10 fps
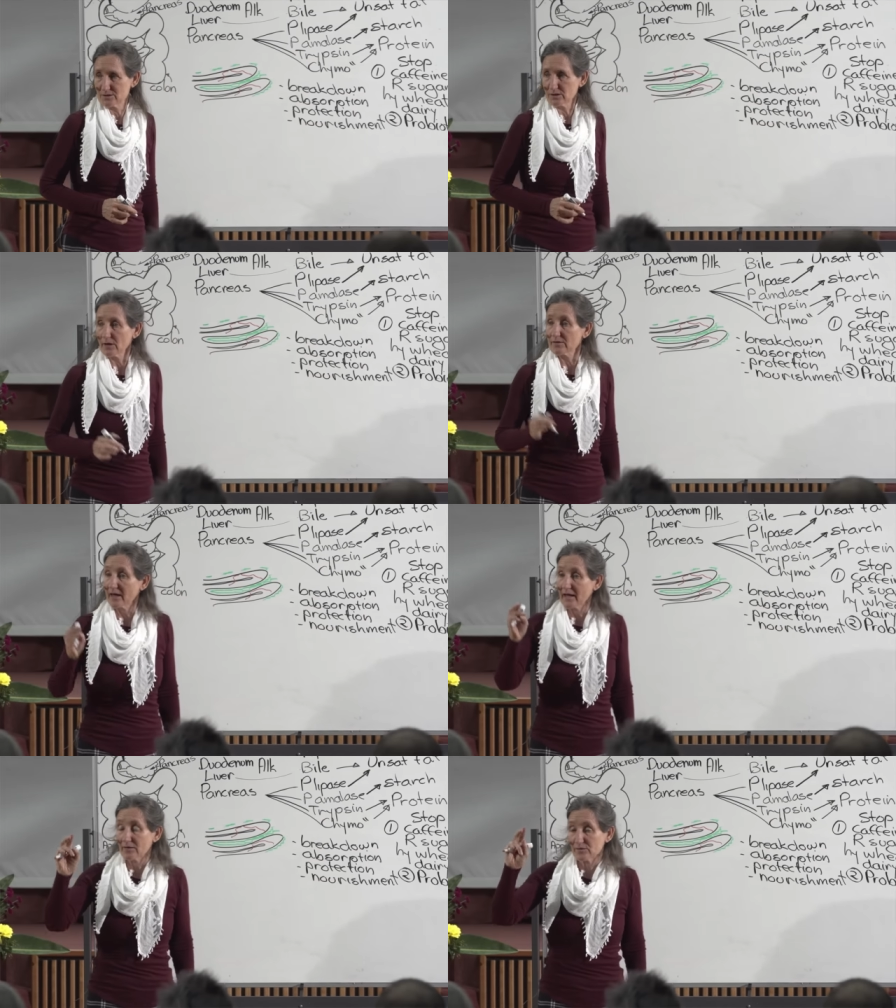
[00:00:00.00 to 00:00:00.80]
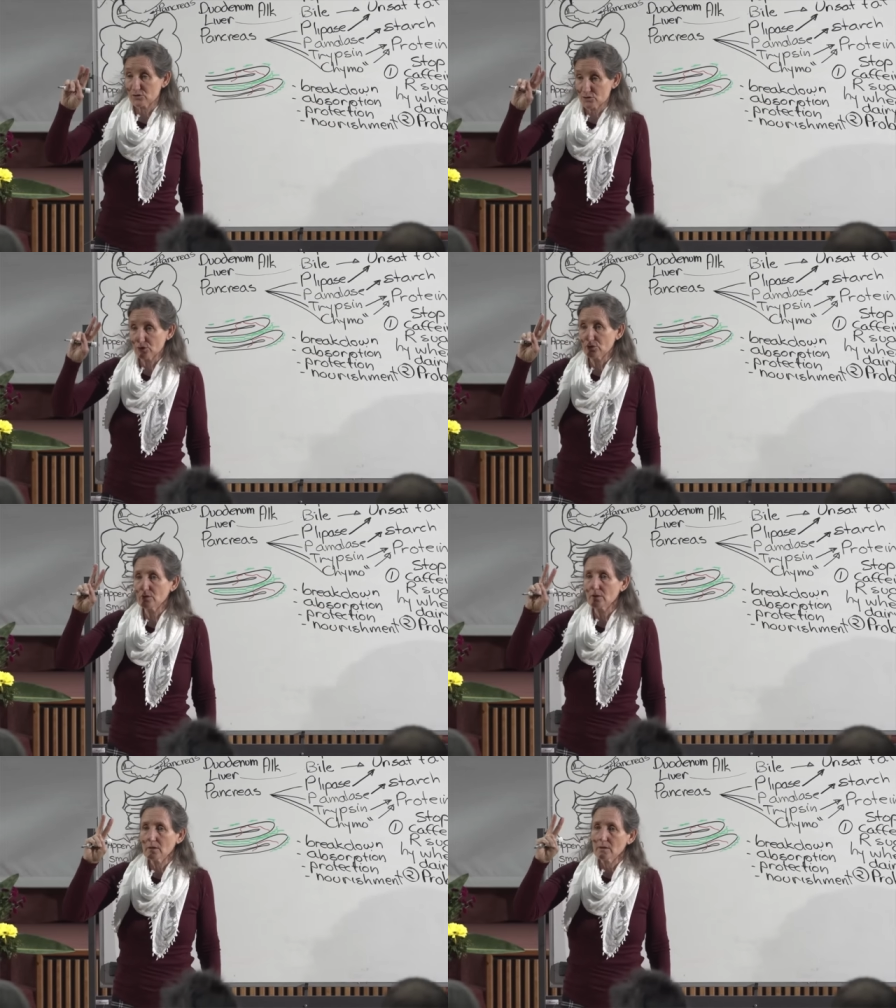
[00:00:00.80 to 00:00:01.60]
Do you know they are the
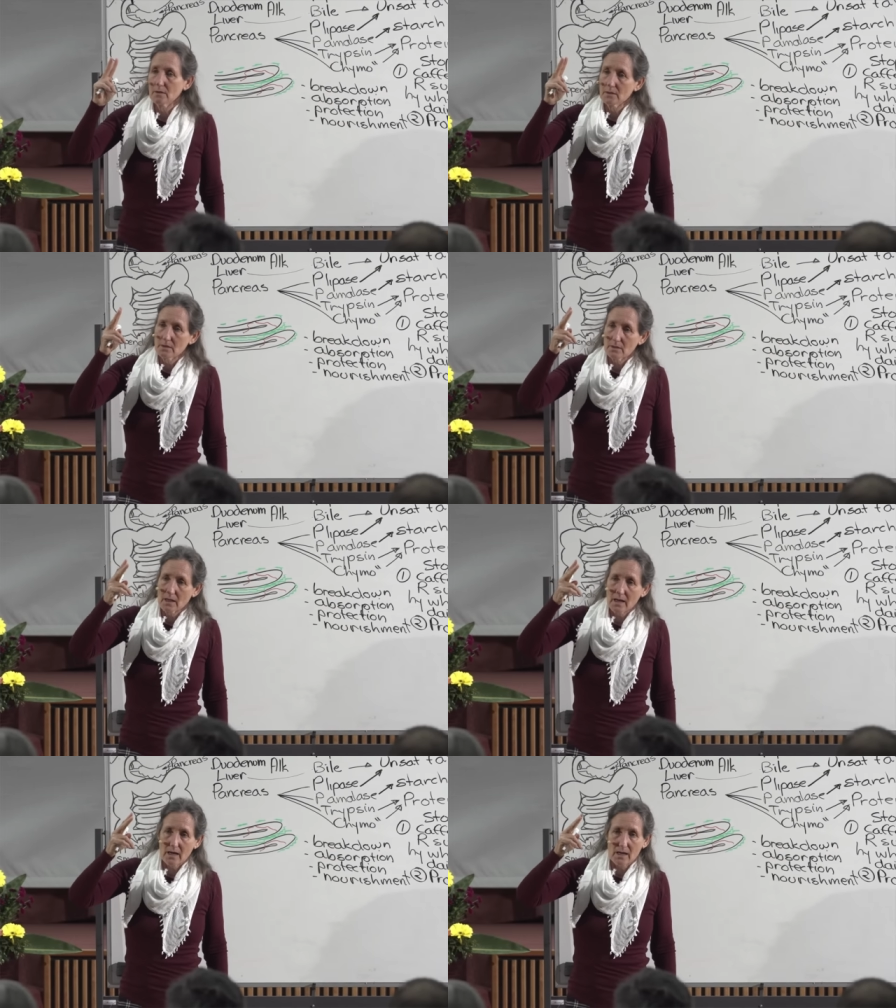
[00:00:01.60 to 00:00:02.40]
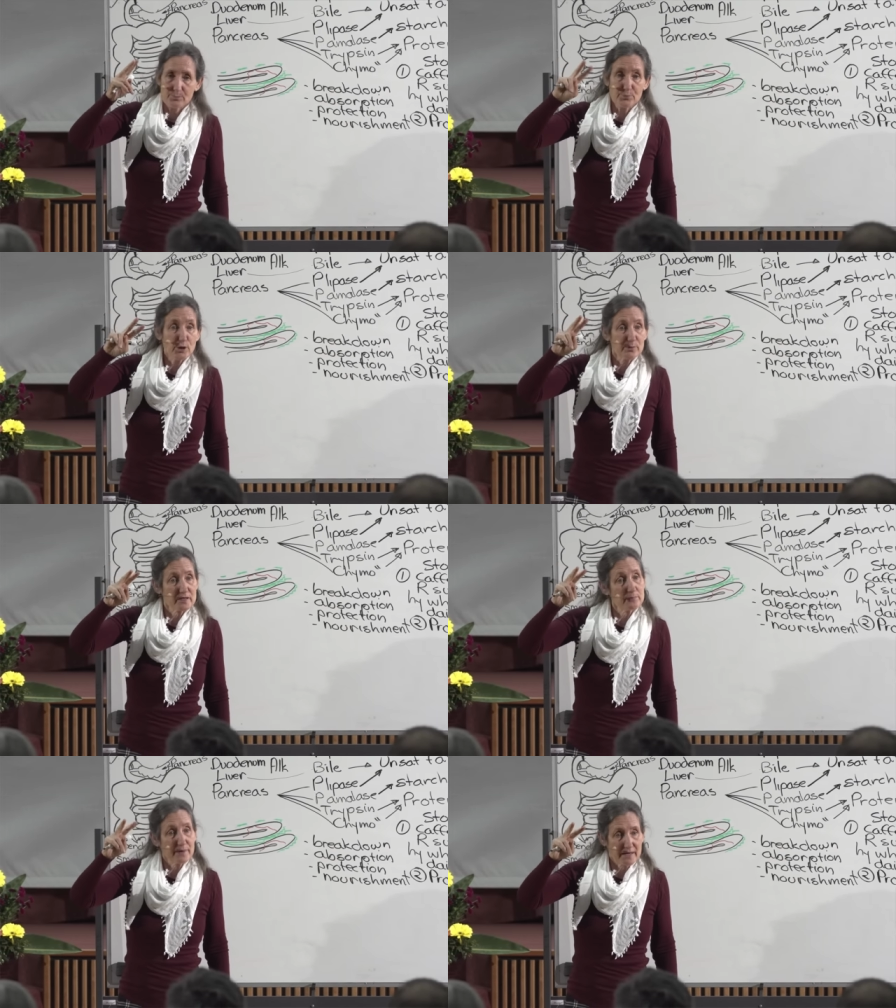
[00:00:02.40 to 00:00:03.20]
two uh,
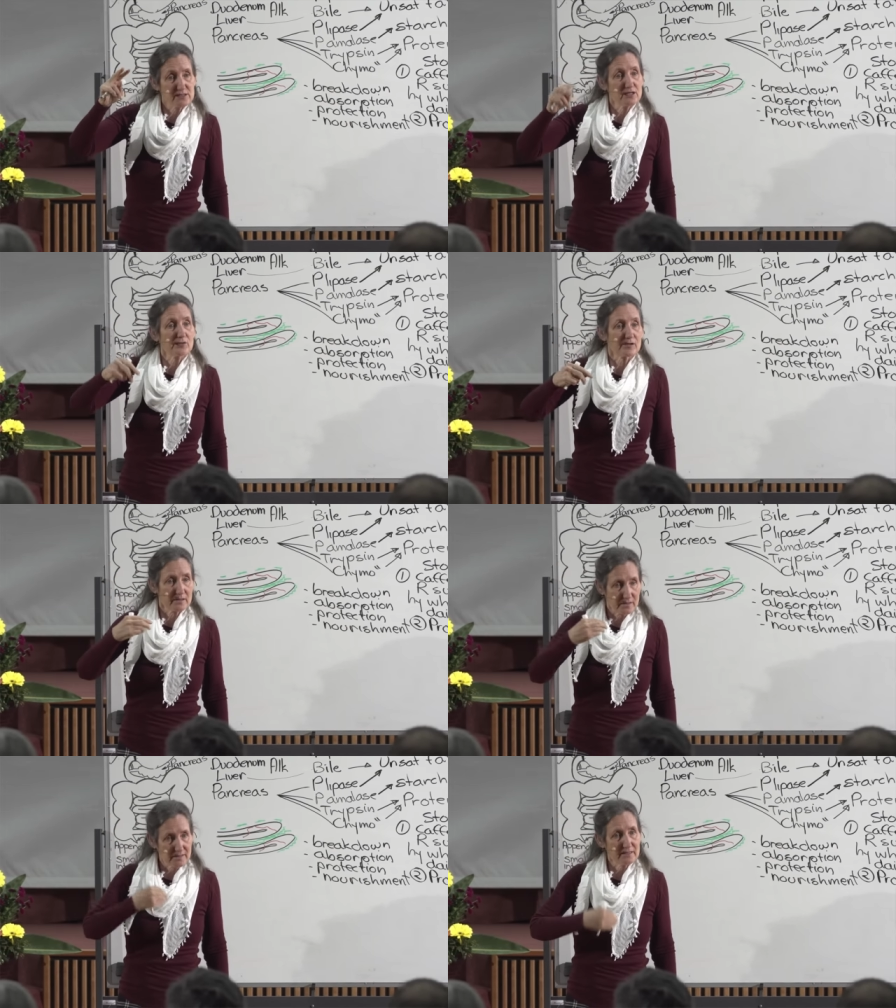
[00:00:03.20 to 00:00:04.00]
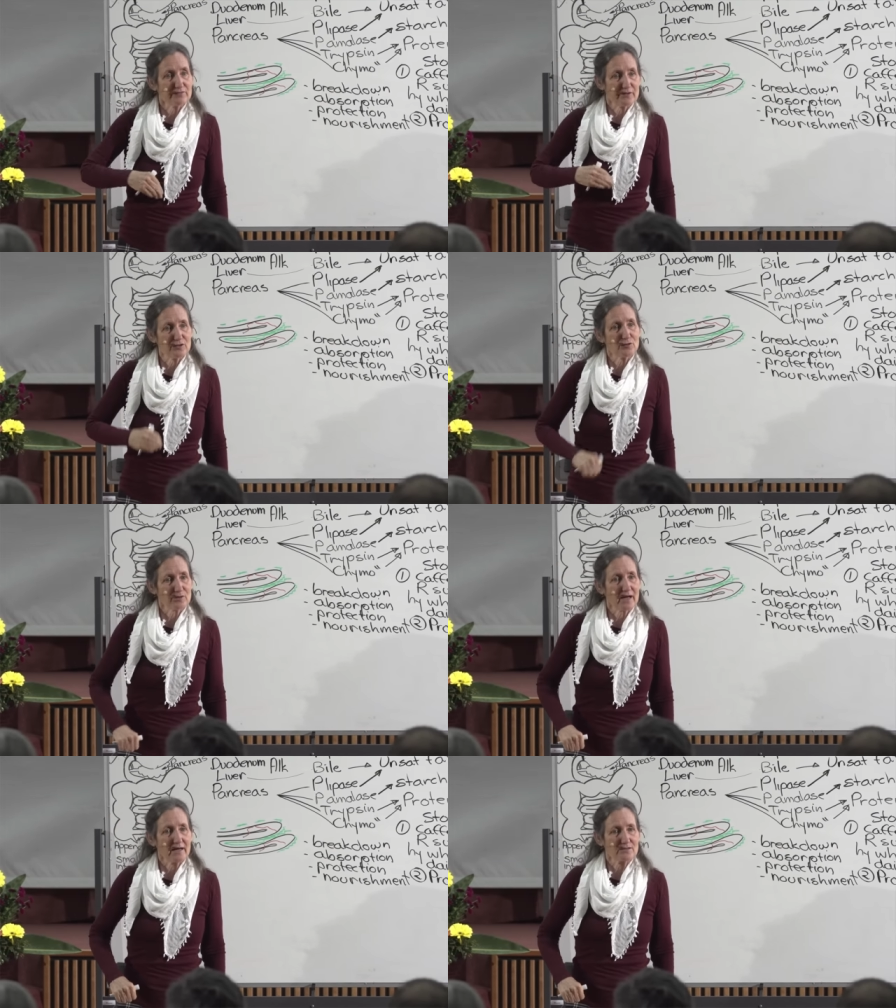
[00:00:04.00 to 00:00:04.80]
permanent bacteria that live in your
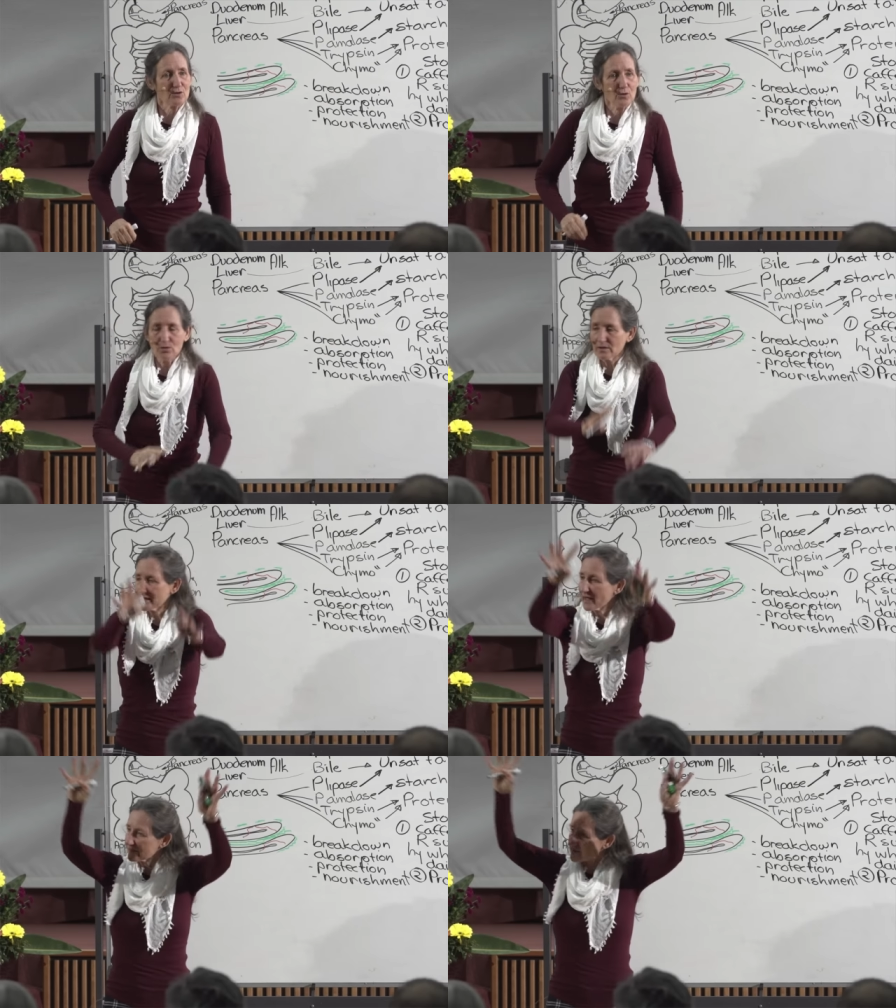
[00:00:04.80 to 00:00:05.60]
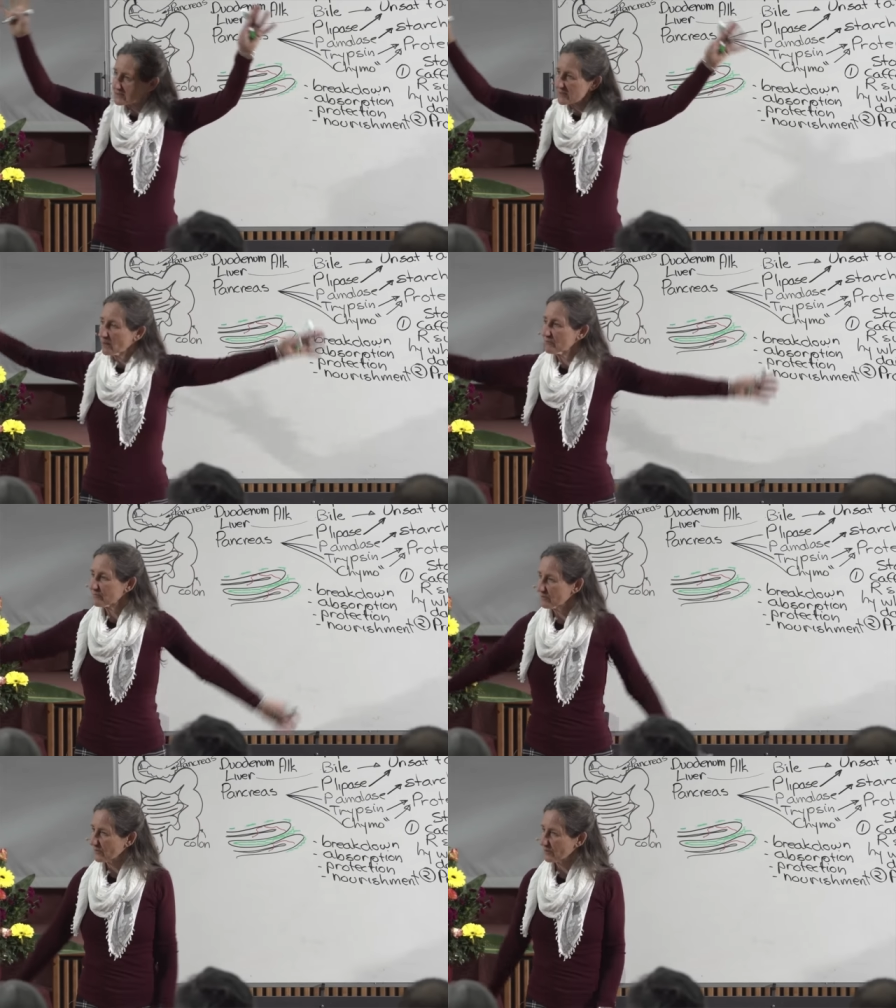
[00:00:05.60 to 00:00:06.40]
gut? All the others come
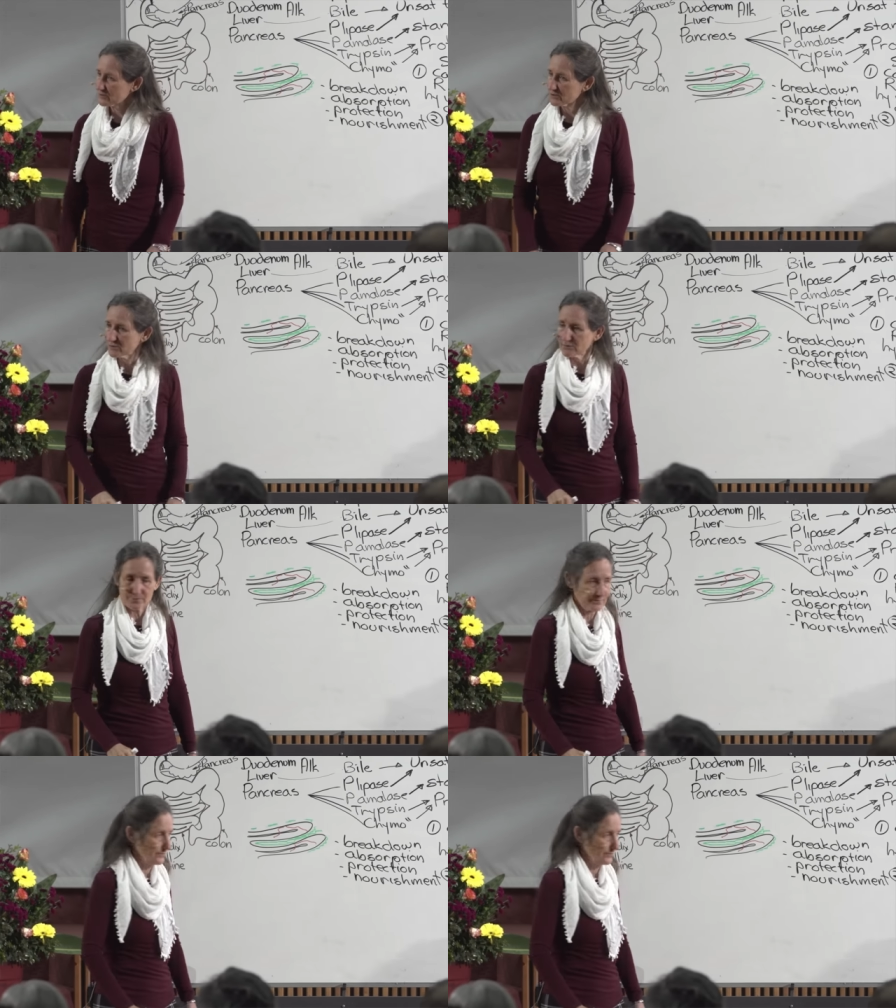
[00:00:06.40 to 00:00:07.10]
from those two.